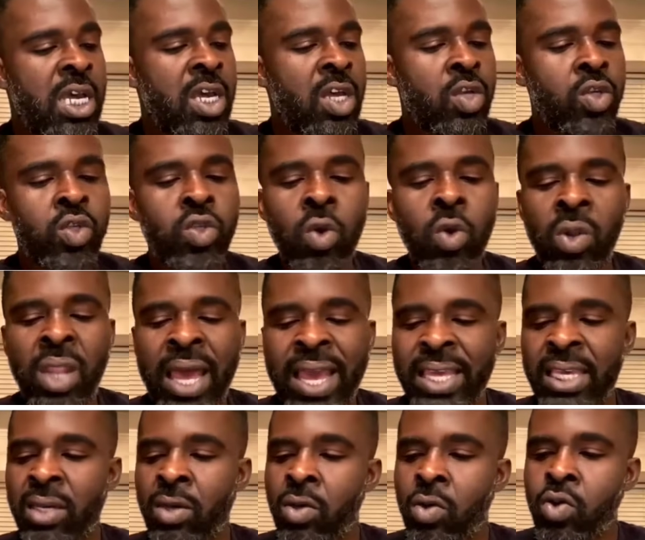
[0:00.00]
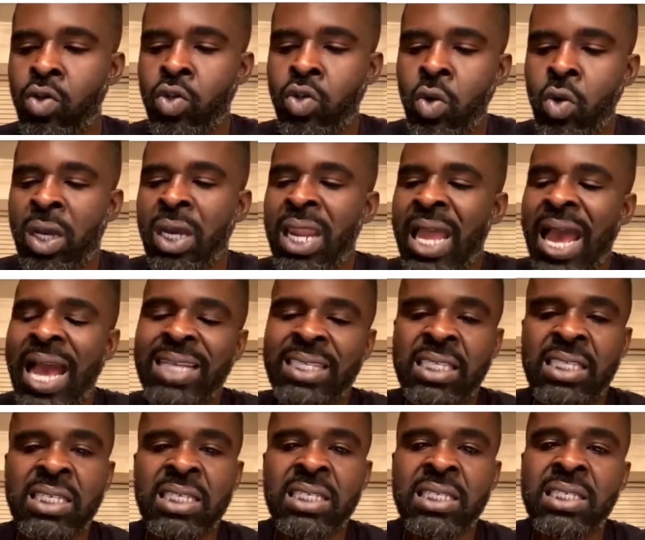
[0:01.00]
So like, you can actually
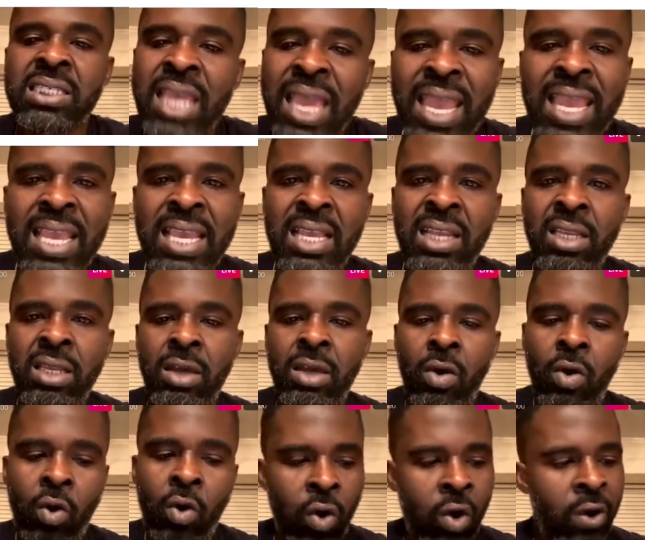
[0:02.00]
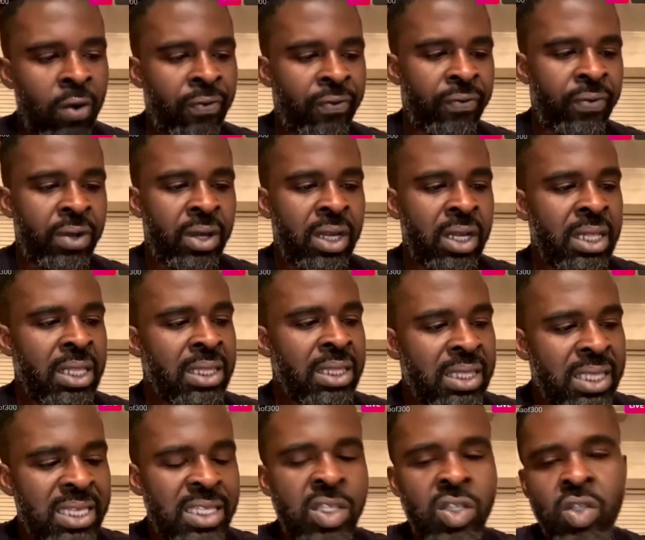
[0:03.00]
sustain off,
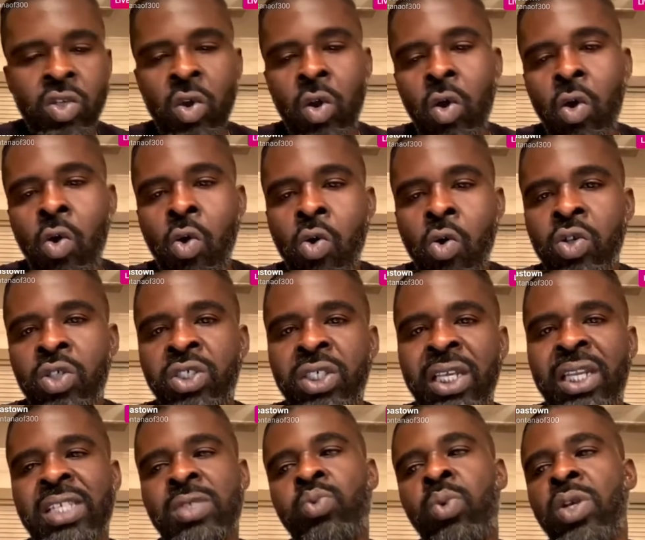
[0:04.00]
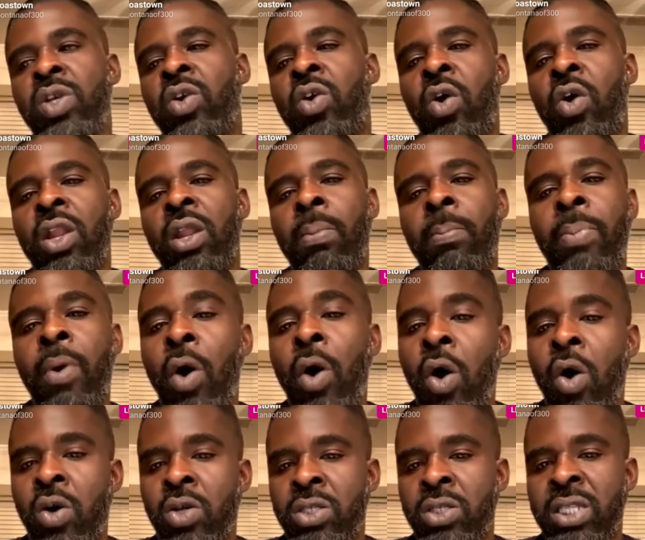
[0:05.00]
this is your own shit. This is what you call a
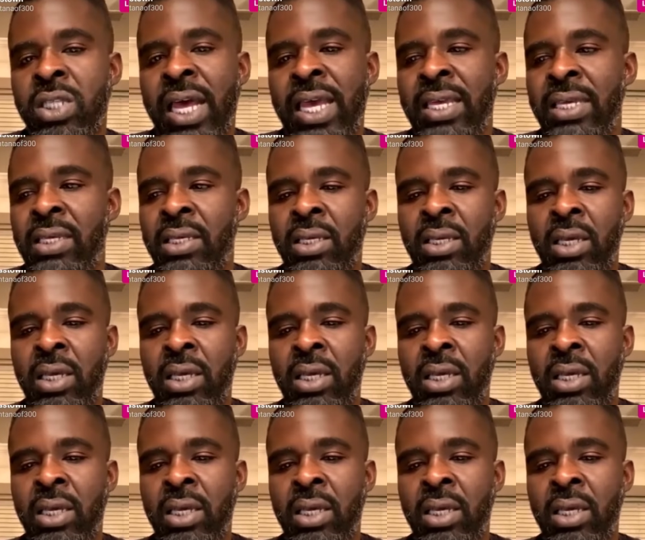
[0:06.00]
boss. Like,